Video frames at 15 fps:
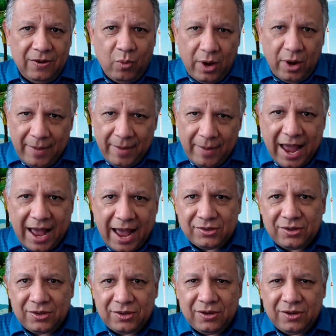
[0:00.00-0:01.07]
wear a
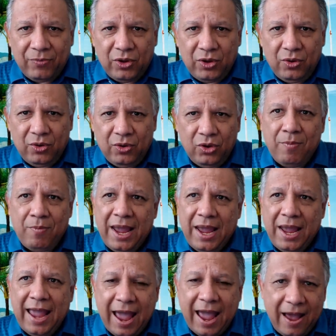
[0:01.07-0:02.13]
mask. You, you
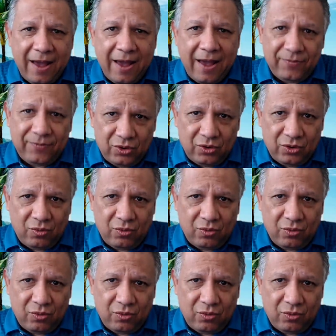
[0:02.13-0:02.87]
may have to